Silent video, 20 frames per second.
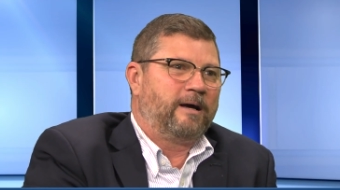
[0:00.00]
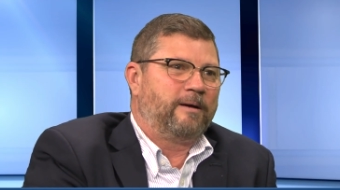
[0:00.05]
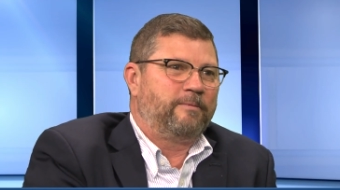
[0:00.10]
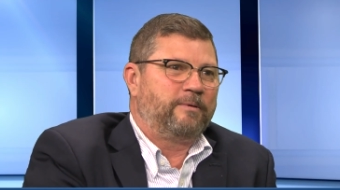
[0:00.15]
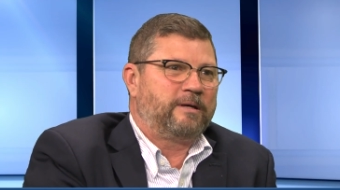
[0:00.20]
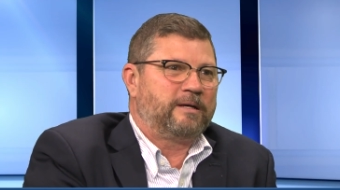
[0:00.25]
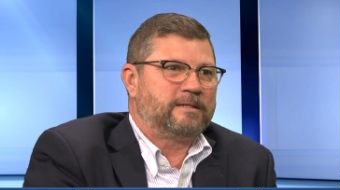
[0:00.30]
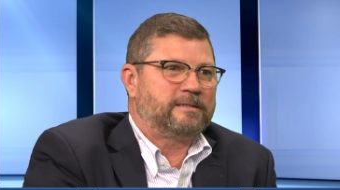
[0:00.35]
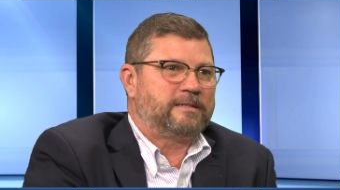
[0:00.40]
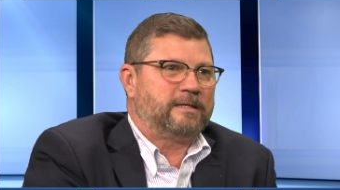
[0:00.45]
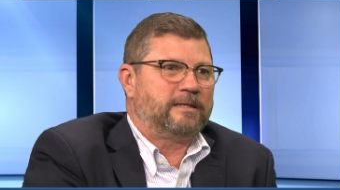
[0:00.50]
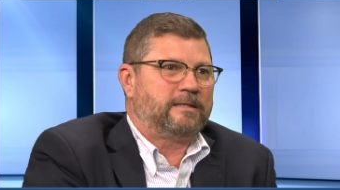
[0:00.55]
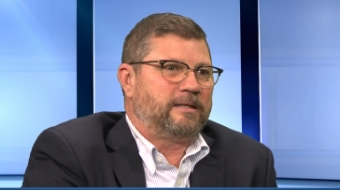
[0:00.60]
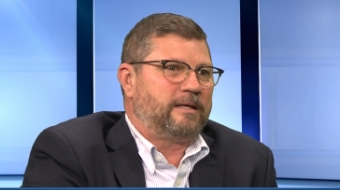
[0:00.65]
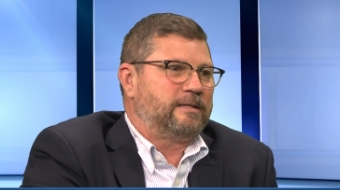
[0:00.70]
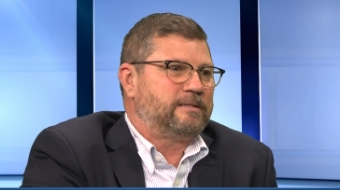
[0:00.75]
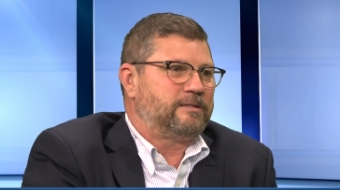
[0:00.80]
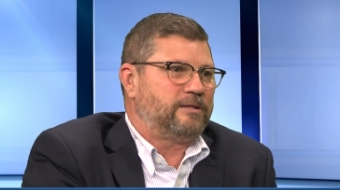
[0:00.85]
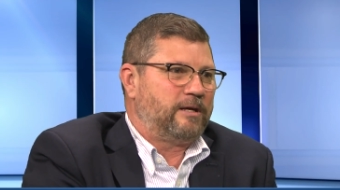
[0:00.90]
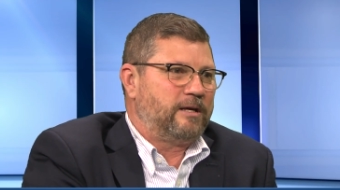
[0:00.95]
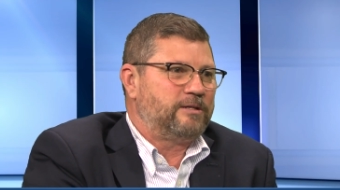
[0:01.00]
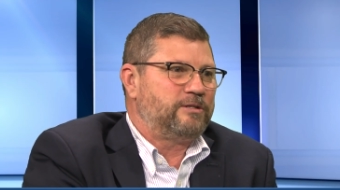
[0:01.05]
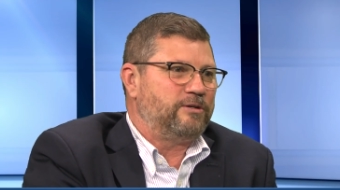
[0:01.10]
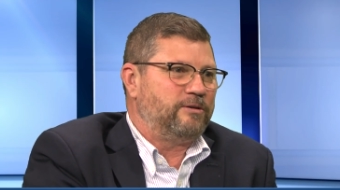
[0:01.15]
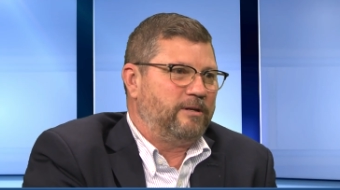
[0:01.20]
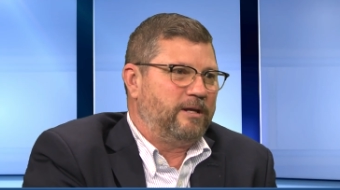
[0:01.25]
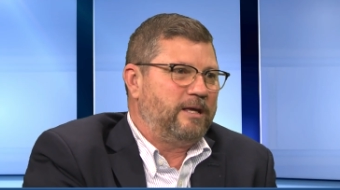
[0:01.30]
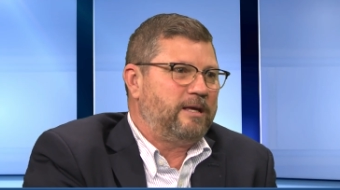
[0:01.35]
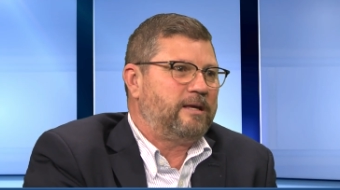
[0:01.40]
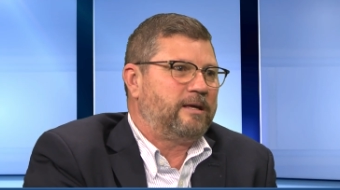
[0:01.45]
Because it's
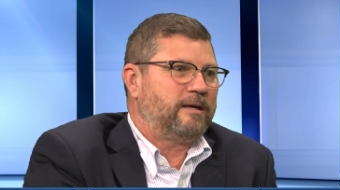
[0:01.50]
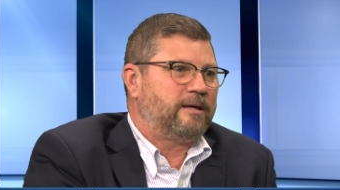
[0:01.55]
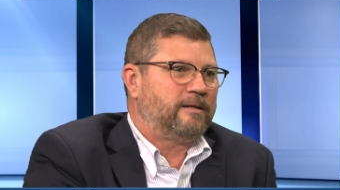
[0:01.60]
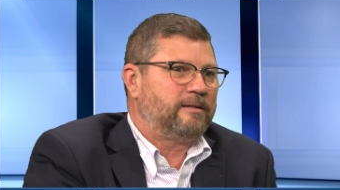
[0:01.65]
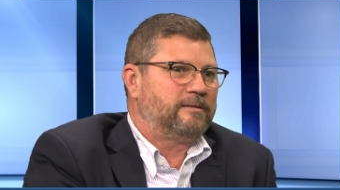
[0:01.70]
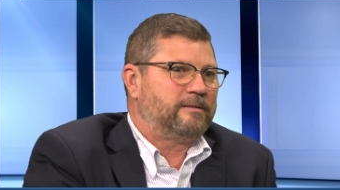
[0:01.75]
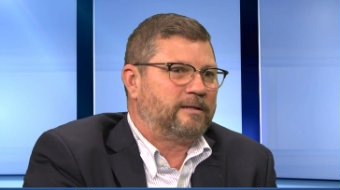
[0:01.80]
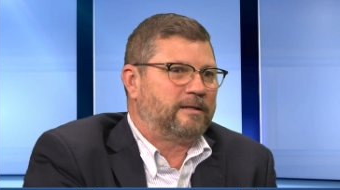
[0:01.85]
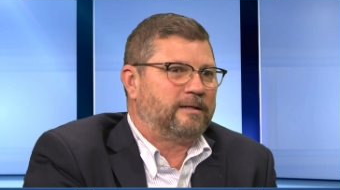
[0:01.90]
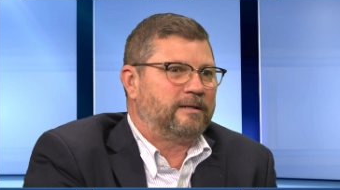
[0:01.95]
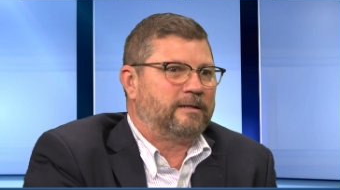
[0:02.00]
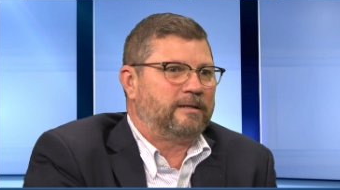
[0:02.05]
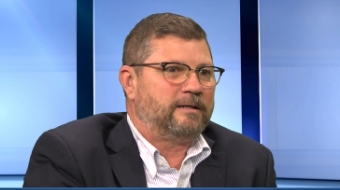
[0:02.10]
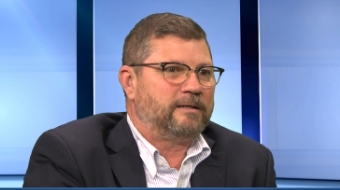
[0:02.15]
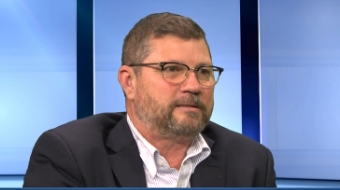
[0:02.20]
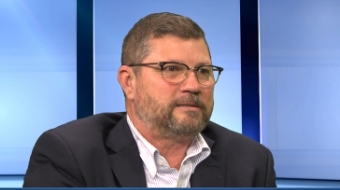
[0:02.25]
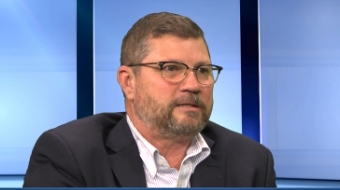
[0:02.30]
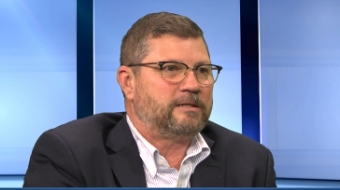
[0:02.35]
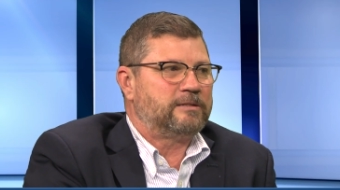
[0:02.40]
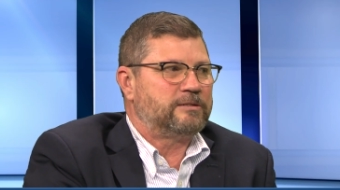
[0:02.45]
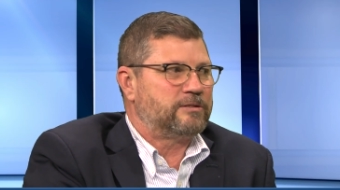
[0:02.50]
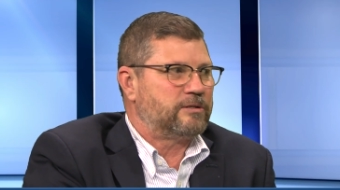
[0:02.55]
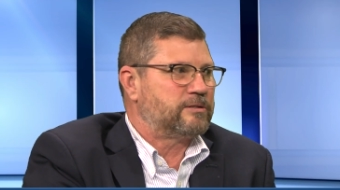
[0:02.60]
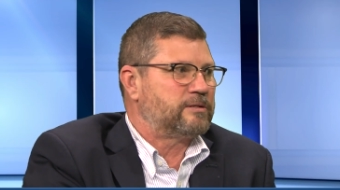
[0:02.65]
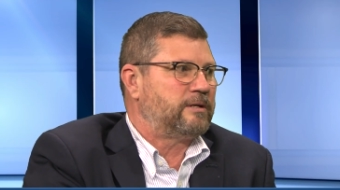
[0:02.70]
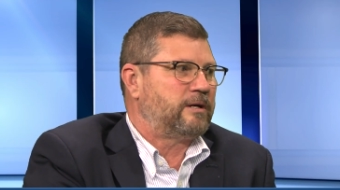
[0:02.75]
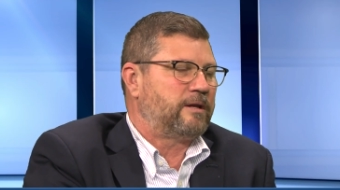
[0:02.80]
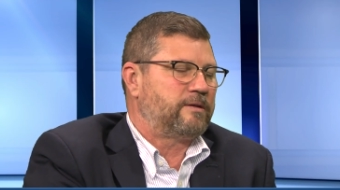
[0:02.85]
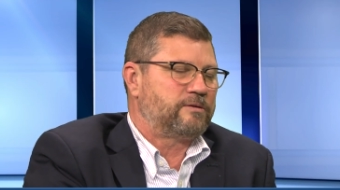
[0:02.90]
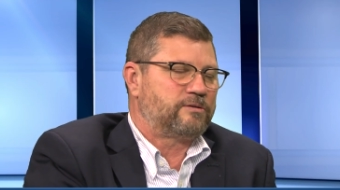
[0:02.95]
unique, and it's
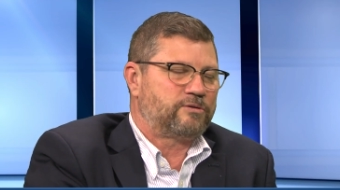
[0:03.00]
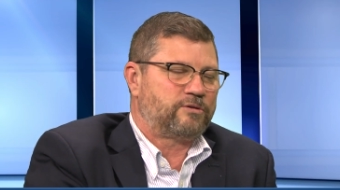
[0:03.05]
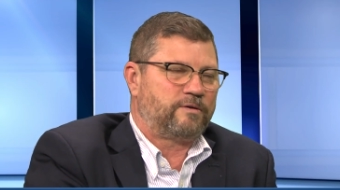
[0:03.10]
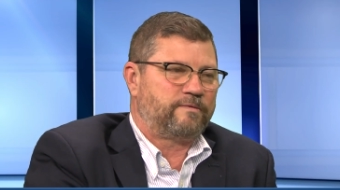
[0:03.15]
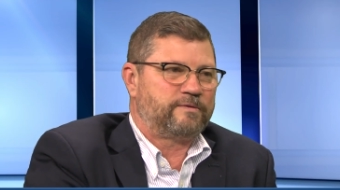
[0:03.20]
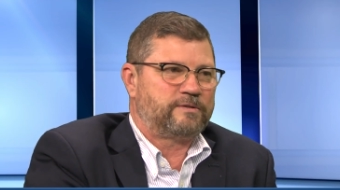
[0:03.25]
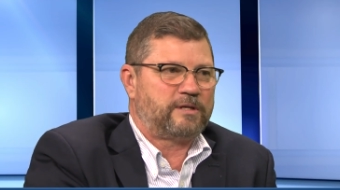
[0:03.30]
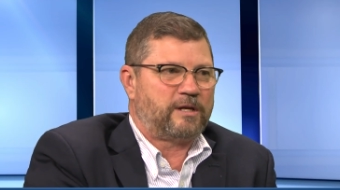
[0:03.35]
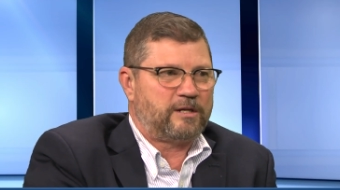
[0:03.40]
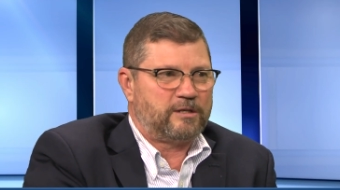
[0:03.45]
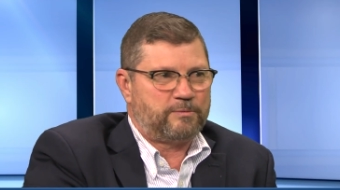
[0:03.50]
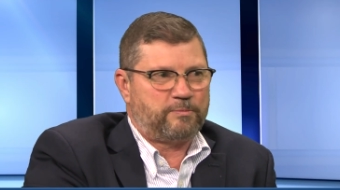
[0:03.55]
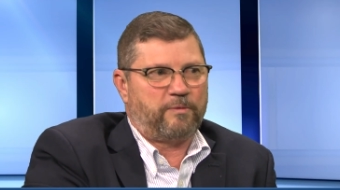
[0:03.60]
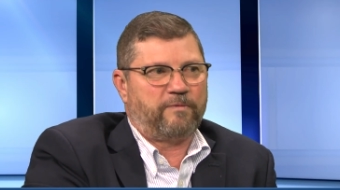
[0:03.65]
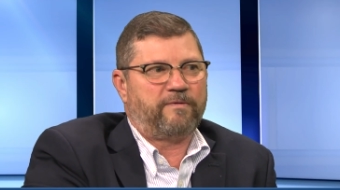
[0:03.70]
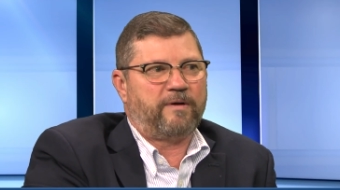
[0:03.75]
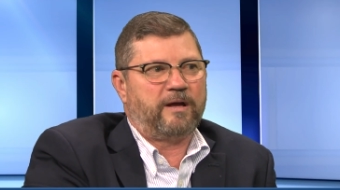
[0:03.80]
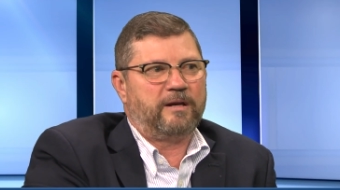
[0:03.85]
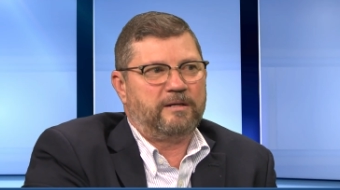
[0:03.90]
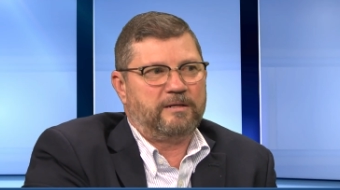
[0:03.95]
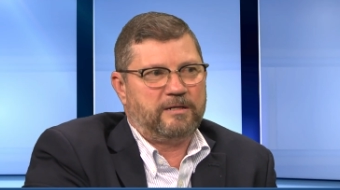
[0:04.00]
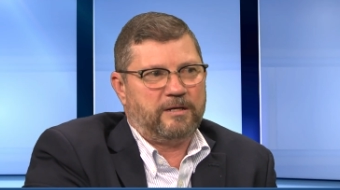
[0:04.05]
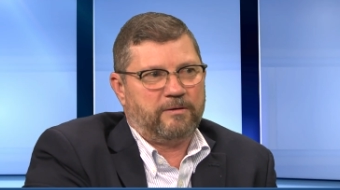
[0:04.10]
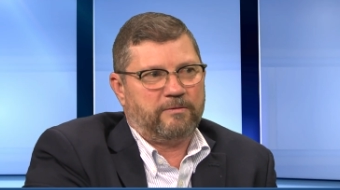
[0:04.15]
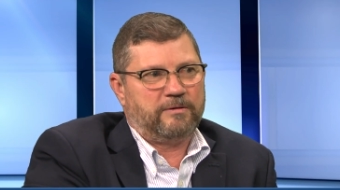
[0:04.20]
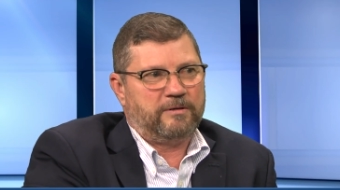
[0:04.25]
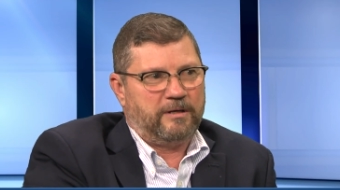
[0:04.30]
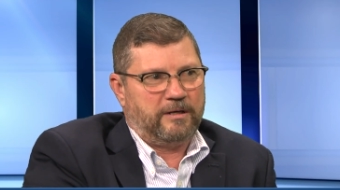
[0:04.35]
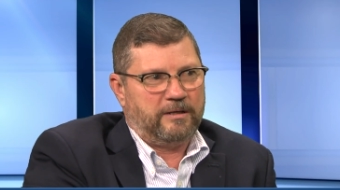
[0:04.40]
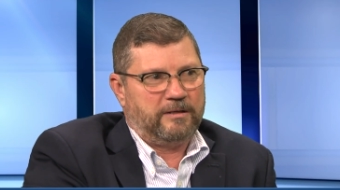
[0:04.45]
just another service that is provided
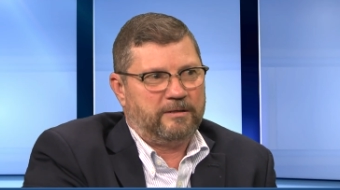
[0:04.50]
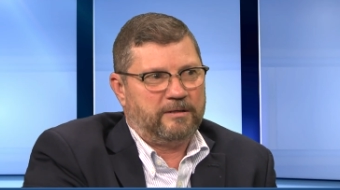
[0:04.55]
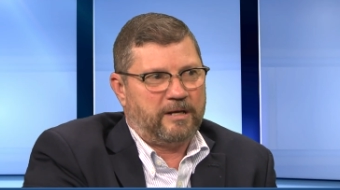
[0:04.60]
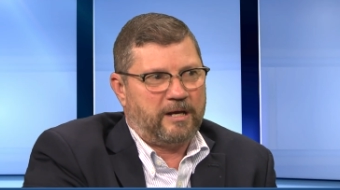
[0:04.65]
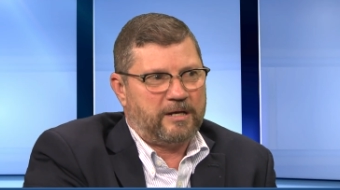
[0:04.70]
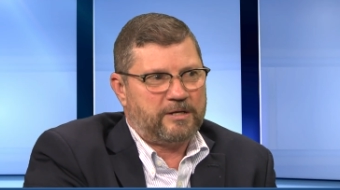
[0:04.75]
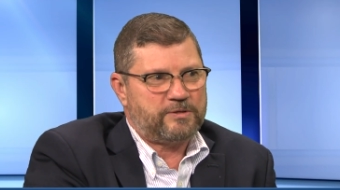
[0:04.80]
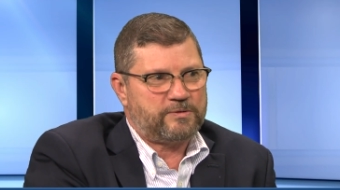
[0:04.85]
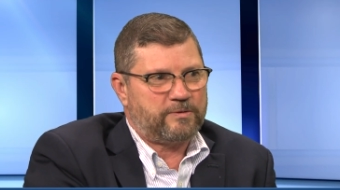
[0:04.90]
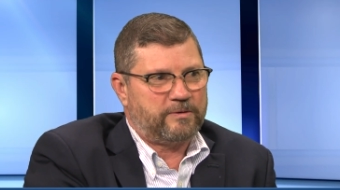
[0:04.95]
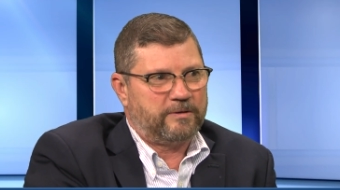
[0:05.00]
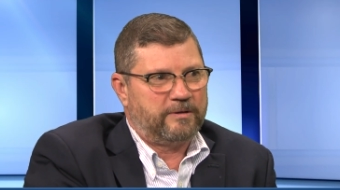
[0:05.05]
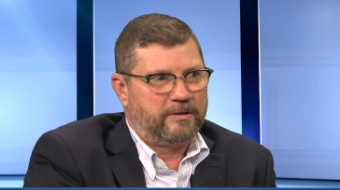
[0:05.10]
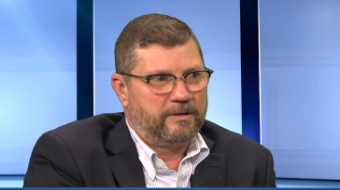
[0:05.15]
here in Nashua.